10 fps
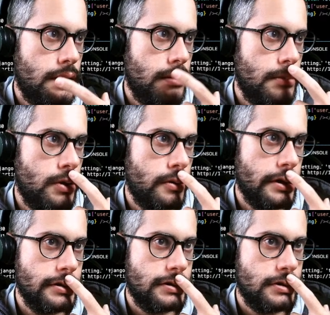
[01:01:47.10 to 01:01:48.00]
Okay,
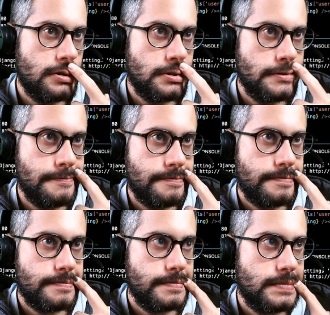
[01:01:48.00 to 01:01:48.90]
so
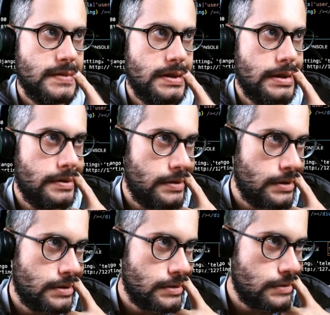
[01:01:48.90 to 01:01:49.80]
I
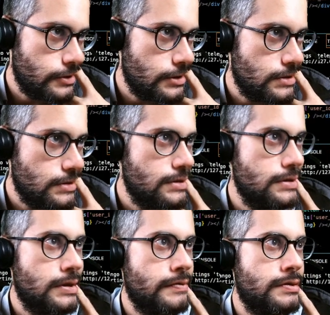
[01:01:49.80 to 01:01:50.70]
think we
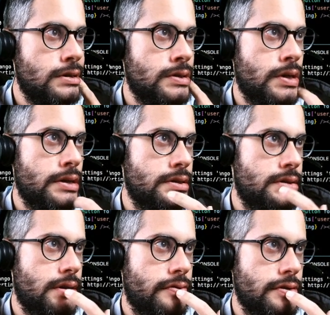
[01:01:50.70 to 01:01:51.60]
have done a lot of
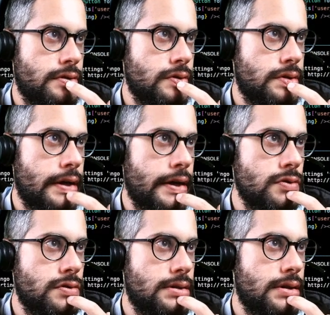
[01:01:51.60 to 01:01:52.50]
stuff here. So title,
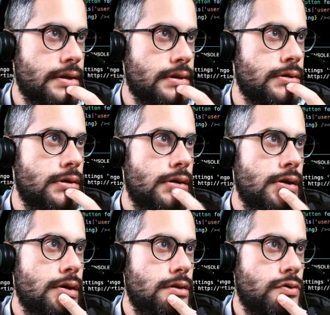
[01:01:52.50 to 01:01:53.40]
set title.
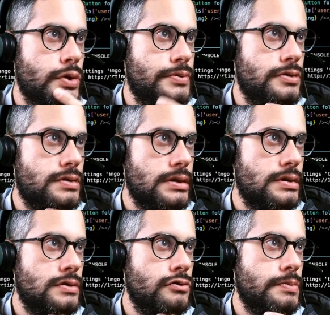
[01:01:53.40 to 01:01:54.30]
Description, set
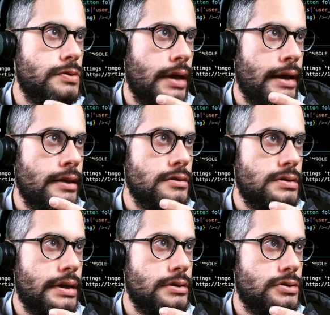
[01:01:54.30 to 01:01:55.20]
description. Handle,
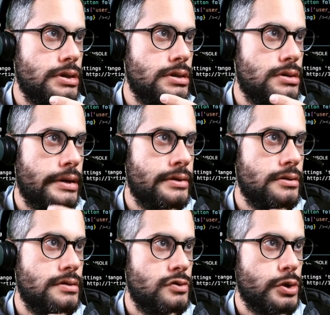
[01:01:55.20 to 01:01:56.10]
title change. Handle,
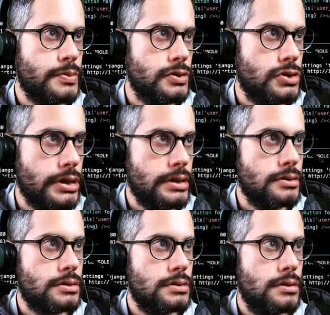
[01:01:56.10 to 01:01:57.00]
description change.